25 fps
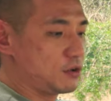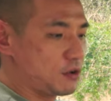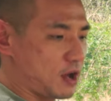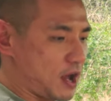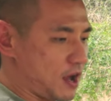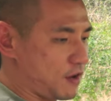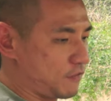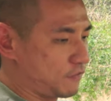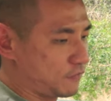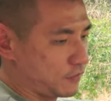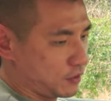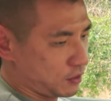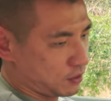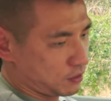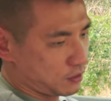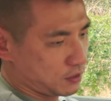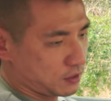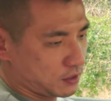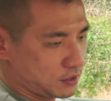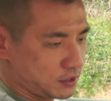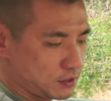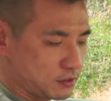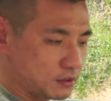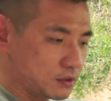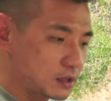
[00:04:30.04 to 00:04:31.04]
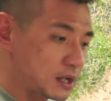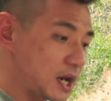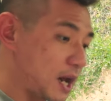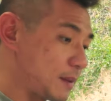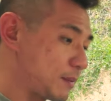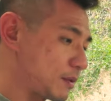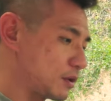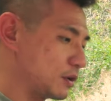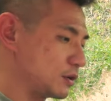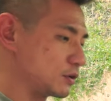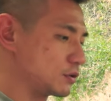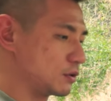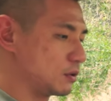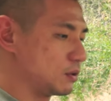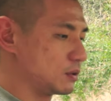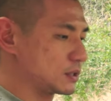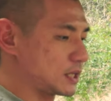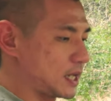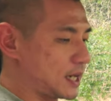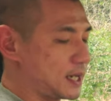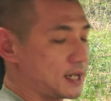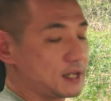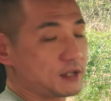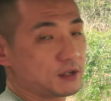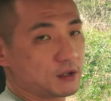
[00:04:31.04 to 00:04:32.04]
you have your you know climate
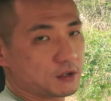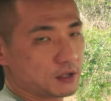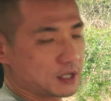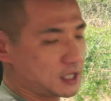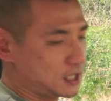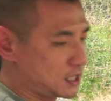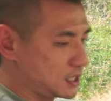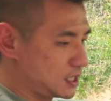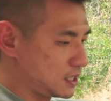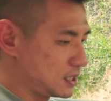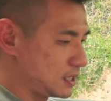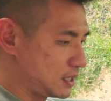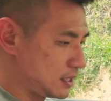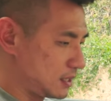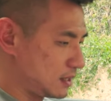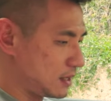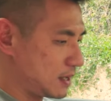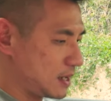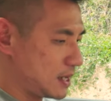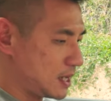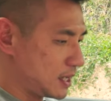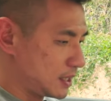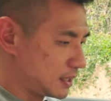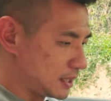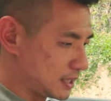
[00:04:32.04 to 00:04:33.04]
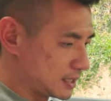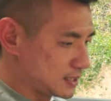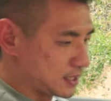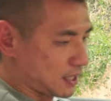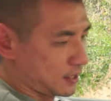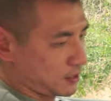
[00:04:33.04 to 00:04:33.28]
controls and then your key things